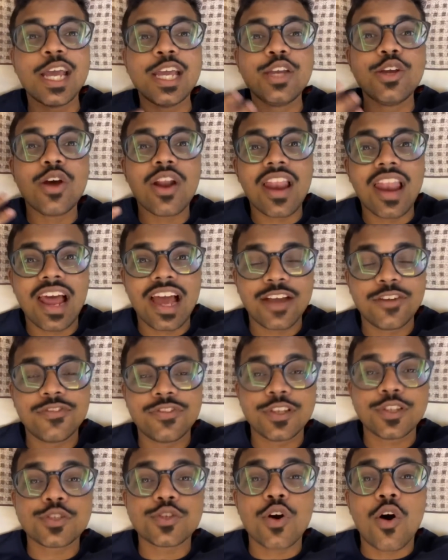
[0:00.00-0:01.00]
Your life
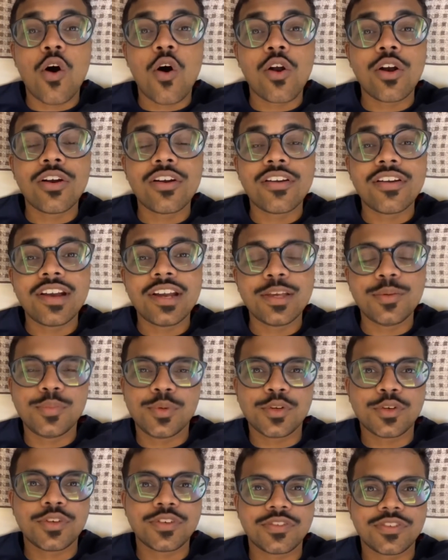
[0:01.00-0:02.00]
is already
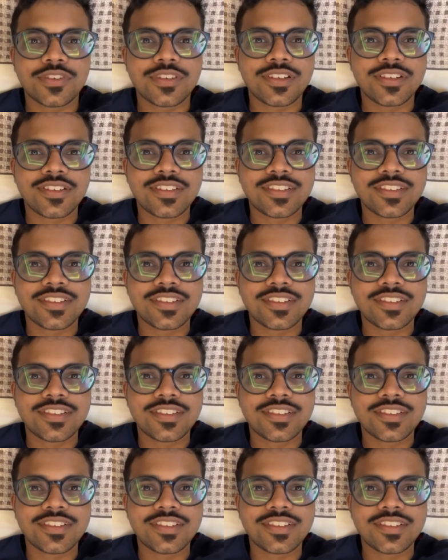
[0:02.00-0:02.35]
beautiful.